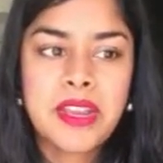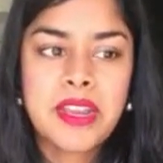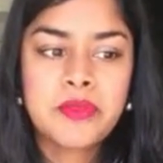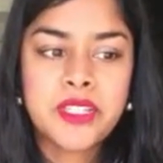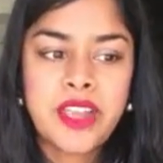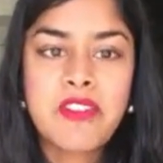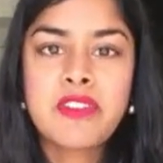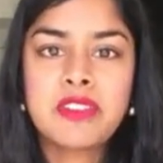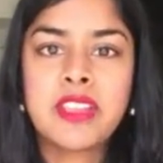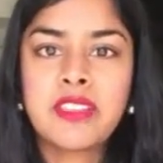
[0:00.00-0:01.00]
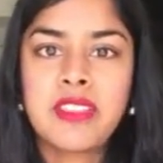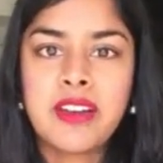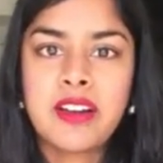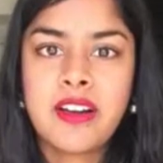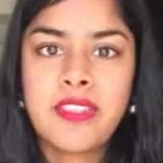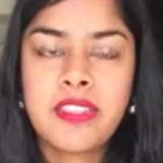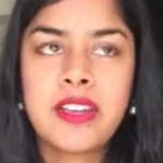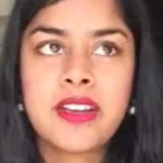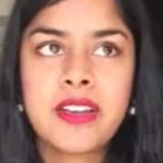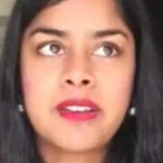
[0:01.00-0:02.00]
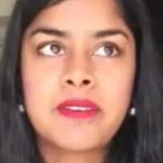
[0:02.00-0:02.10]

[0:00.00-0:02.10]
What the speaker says: It was everything that I think